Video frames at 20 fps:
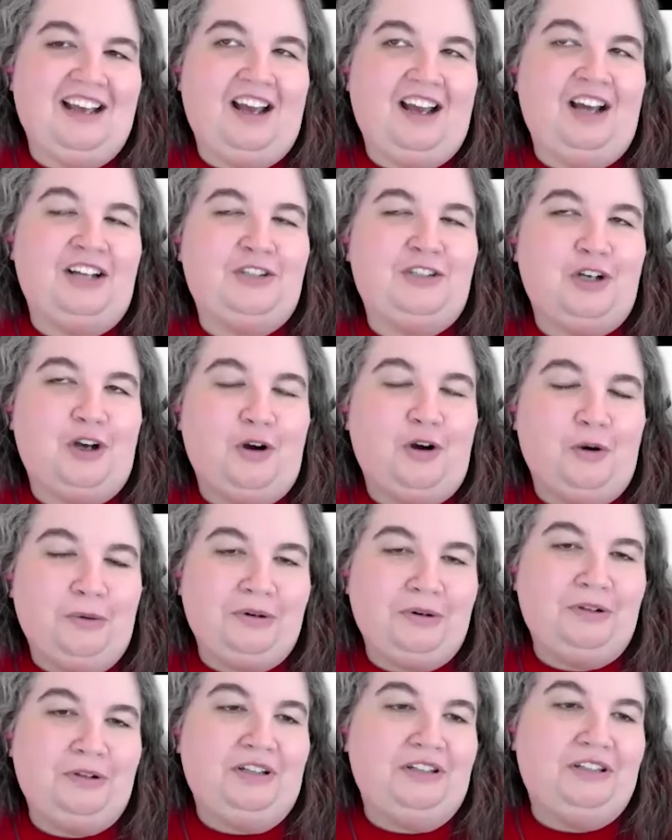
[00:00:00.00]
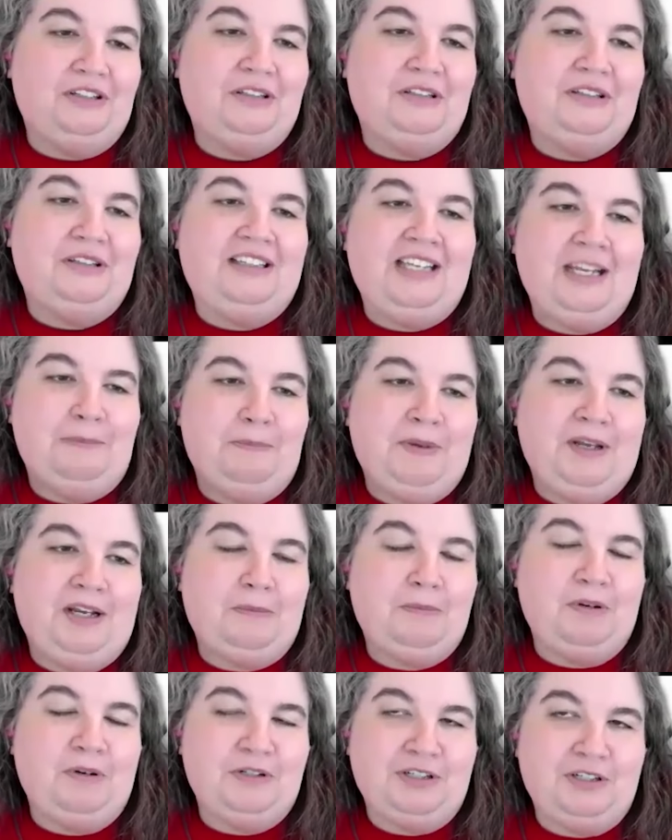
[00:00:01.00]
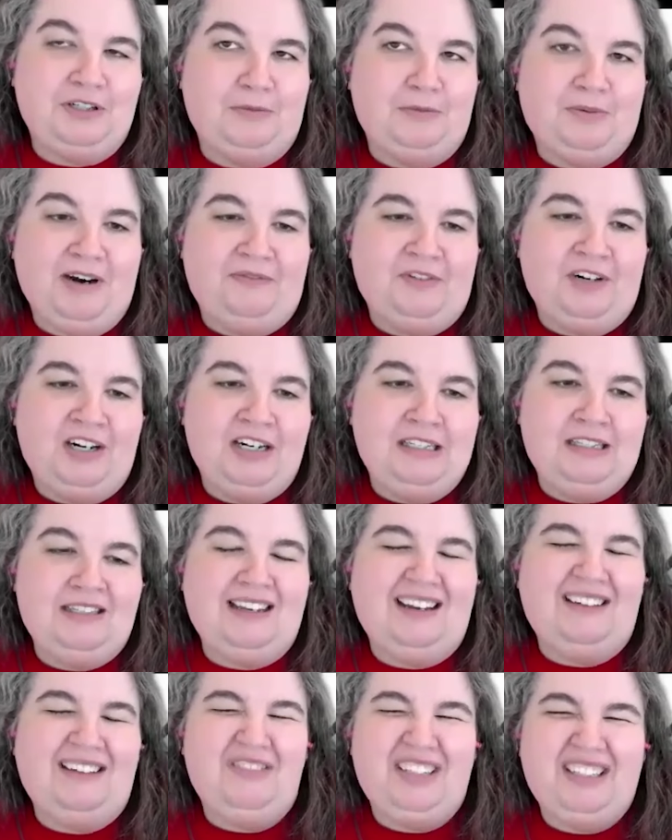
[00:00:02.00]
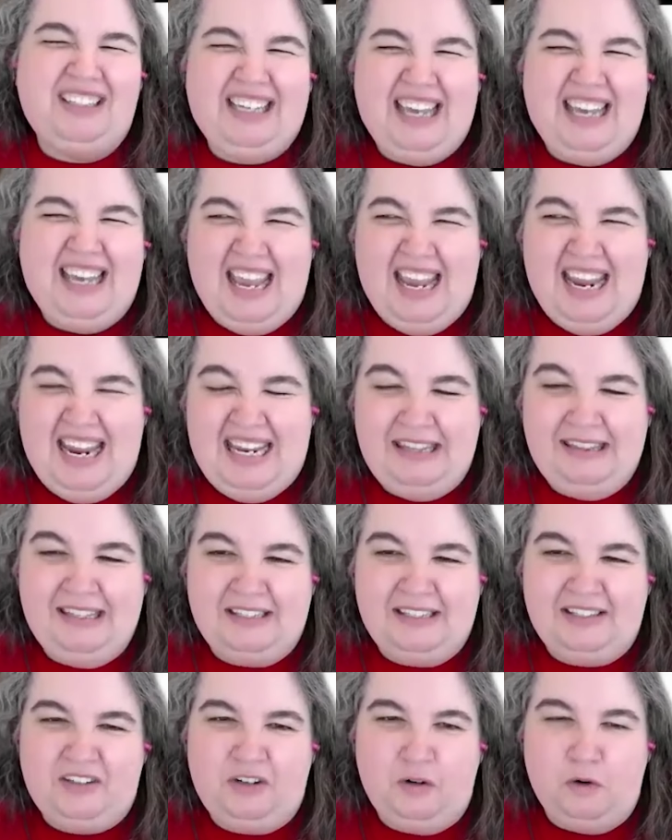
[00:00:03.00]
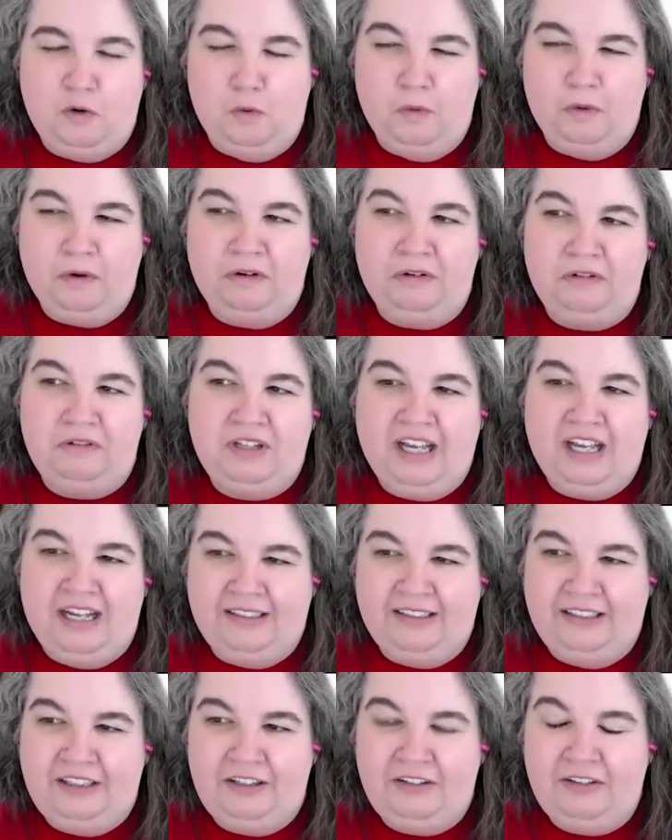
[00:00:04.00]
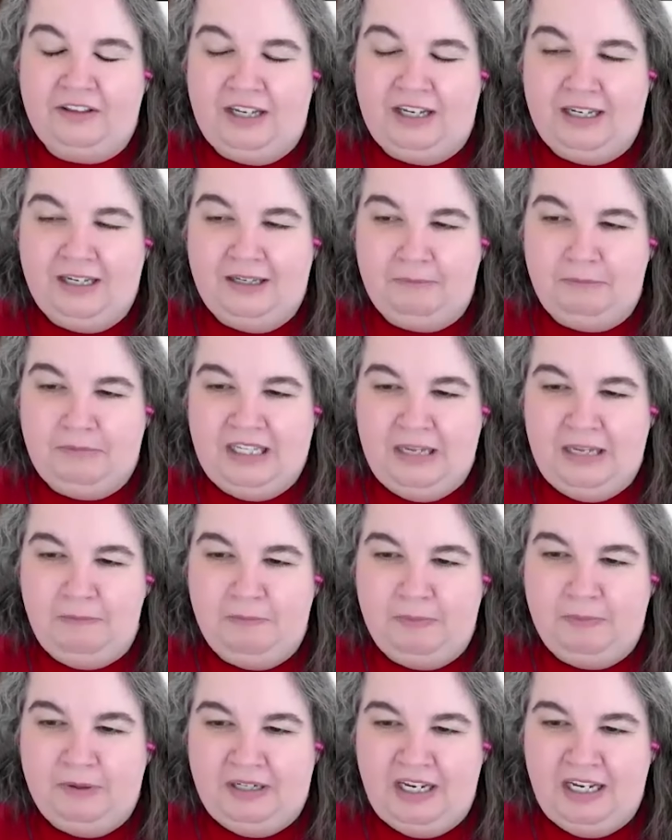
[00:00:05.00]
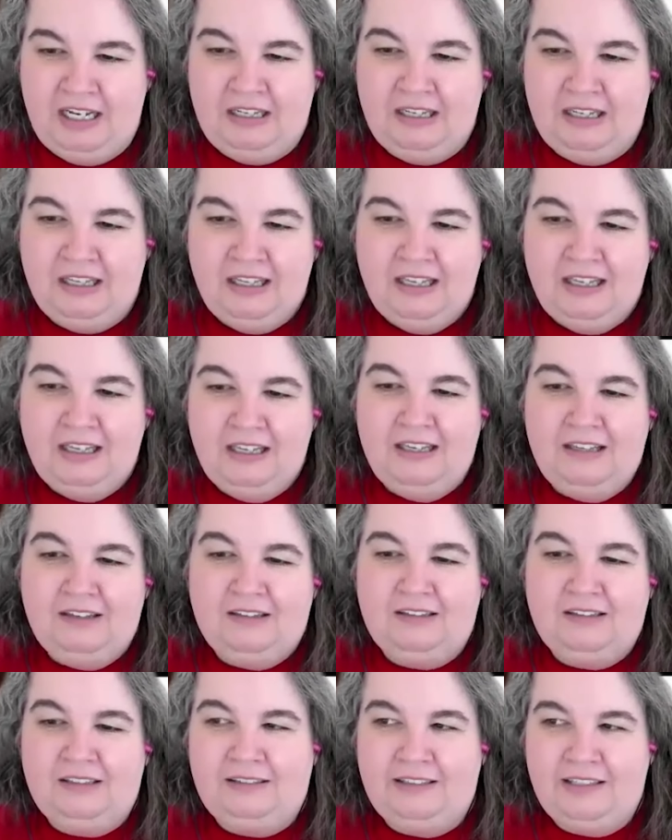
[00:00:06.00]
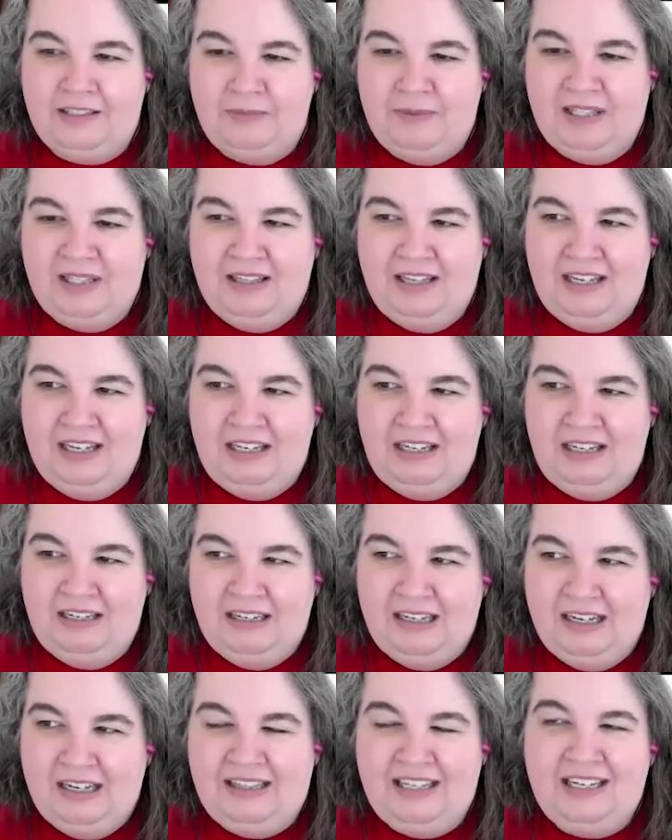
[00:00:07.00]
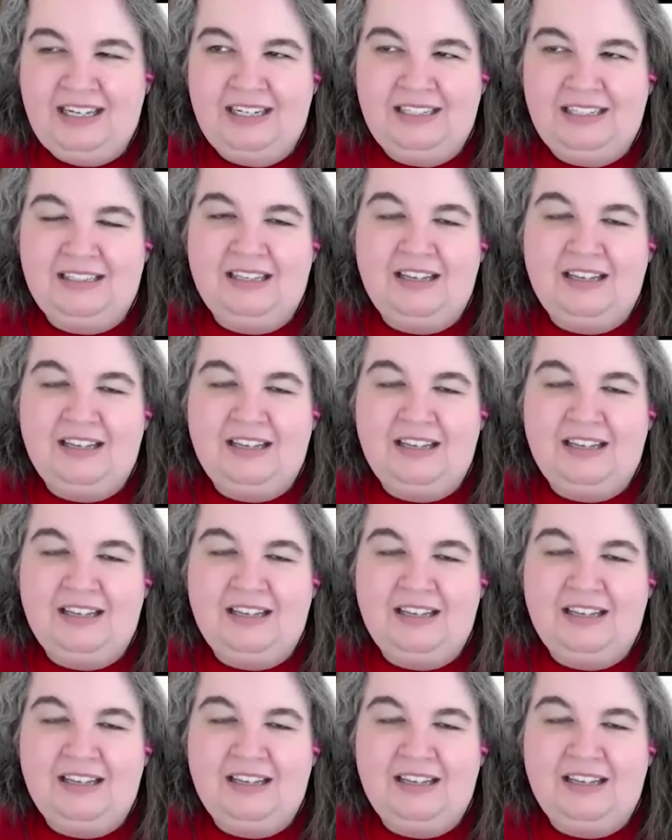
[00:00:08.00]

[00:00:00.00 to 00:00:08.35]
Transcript: a total nitpick personal preference. I really hate this coral color they keep putting Elizabeth in. I think it is.